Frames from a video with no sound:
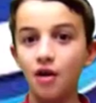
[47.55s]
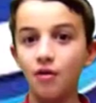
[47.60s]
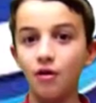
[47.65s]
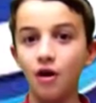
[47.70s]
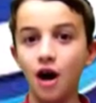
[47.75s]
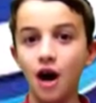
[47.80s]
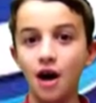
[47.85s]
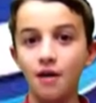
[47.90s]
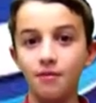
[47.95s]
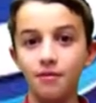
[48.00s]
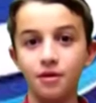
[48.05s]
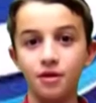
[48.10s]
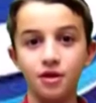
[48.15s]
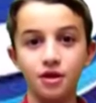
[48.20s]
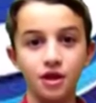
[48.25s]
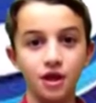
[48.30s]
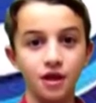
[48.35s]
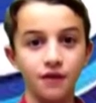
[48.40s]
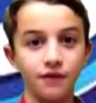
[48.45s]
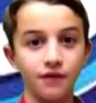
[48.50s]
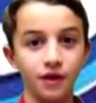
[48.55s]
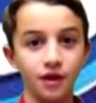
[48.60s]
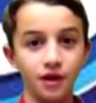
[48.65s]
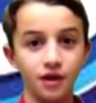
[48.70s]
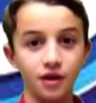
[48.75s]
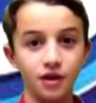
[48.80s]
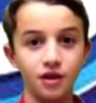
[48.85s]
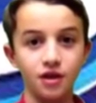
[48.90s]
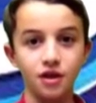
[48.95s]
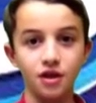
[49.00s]
And what happens if
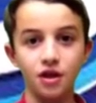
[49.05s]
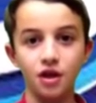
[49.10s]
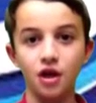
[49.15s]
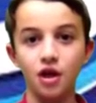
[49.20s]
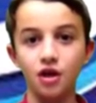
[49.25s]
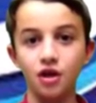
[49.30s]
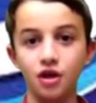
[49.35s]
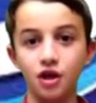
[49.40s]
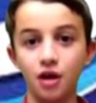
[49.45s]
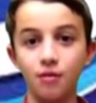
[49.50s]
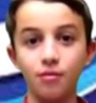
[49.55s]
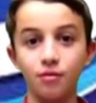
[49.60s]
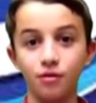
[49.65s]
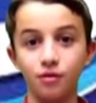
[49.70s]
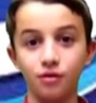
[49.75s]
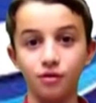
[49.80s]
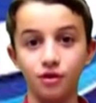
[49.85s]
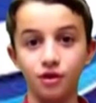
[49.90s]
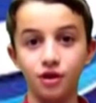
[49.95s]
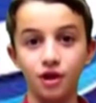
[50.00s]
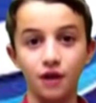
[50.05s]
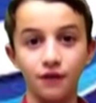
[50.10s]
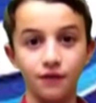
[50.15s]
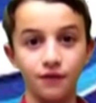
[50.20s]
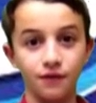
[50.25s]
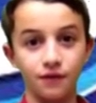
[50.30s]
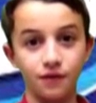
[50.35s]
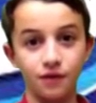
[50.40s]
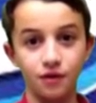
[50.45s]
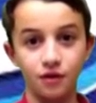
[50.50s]
it's a double
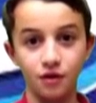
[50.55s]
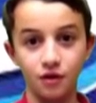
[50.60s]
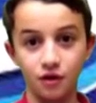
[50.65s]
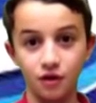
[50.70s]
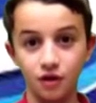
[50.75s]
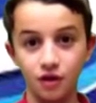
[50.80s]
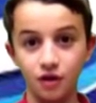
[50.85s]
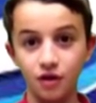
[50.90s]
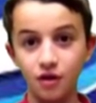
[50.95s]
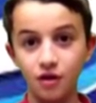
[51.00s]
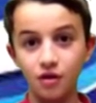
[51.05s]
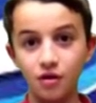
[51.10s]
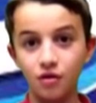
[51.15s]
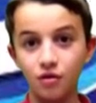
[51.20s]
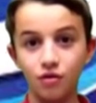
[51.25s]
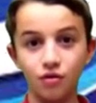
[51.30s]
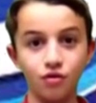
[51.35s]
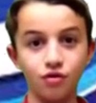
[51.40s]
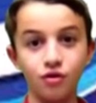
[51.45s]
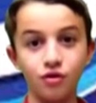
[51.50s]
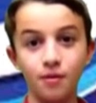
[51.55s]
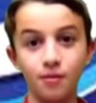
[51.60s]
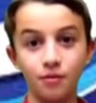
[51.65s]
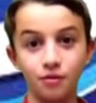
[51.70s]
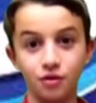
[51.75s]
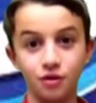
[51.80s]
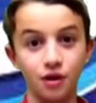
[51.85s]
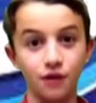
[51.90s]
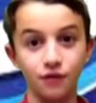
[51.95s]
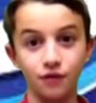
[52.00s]
stuffed cookie, or a triple
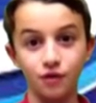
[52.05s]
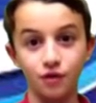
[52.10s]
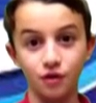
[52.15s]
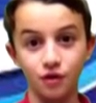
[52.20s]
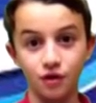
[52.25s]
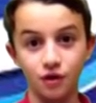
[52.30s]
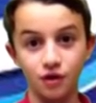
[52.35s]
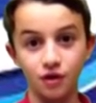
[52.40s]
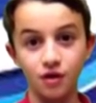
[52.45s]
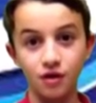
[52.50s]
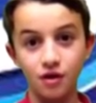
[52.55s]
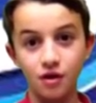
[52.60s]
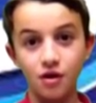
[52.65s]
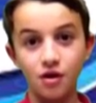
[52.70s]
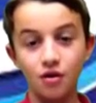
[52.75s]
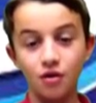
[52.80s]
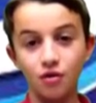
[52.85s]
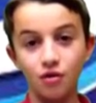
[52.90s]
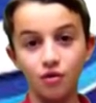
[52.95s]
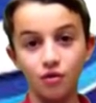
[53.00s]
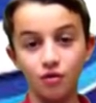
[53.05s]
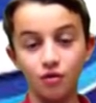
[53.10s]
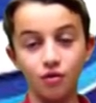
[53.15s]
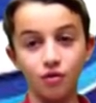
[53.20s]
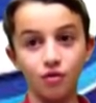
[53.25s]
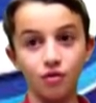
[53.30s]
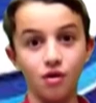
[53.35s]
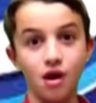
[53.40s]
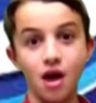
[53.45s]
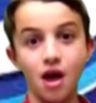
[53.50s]
stuffed cookie,
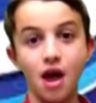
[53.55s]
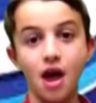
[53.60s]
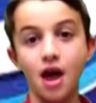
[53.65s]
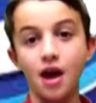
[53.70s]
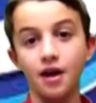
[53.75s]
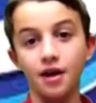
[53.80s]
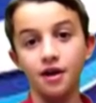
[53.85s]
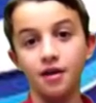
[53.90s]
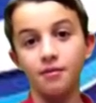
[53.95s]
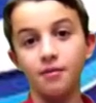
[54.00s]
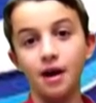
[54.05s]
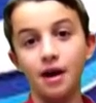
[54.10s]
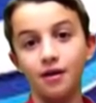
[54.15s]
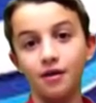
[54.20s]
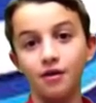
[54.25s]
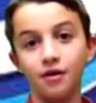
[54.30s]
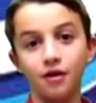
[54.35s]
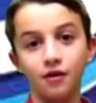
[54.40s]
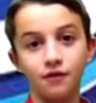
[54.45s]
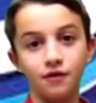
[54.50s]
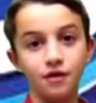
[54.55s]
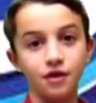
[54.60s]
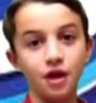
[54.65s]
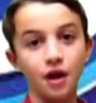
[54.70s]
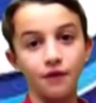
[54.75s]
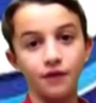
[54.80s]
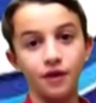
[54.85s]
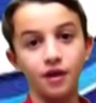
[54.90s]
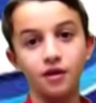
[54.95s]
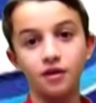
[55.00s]
or any amount of
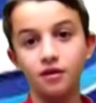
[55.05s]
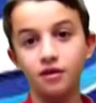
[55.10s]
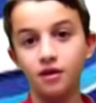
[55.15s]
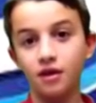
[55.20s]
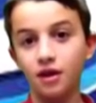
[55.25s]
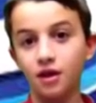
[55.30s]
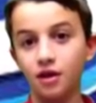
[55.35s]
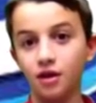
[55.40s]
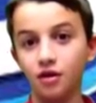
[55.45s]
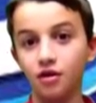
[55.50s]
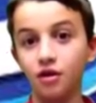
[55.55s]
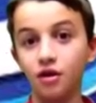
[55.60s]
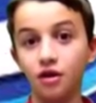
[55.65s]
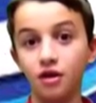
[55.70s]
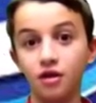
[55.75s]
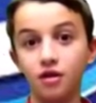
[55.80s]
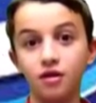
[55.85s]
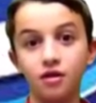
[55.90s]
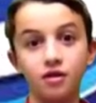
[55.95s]
stuffing in the cookie?